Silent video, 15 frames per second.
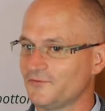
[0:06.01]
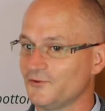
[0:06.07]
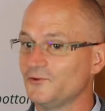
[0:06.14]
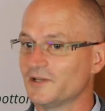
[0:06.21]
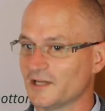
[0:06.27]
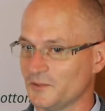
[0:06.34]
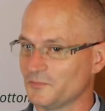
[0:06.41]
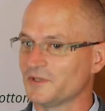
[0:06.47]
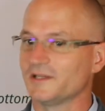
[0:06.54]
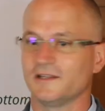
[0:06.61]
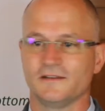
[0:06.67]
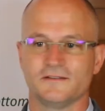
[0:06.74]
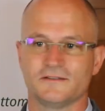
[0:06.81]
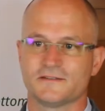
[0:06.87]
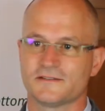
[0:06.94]
food
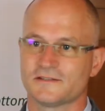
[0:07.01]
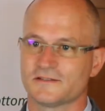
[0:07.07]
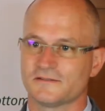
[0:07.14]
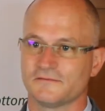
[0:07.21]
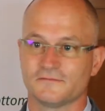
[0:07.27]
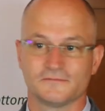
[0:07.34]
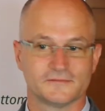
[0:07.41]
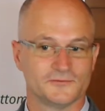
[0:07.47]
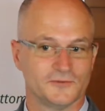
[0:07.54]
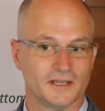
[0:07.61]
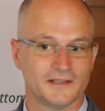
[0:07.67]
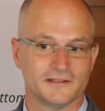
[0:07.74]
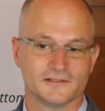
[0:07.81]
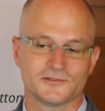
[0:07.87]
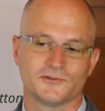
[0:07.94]
companies,
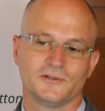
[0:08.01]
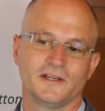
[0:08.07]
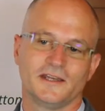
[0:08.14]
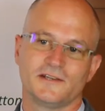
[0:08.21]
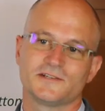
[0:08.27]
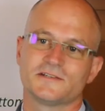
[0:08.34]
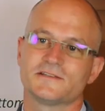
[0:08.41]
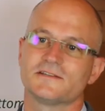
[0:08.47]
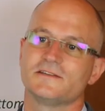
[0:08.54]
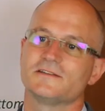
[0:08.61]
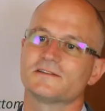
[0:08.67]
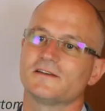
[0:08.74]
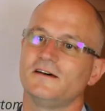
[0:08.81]
regulatory agencies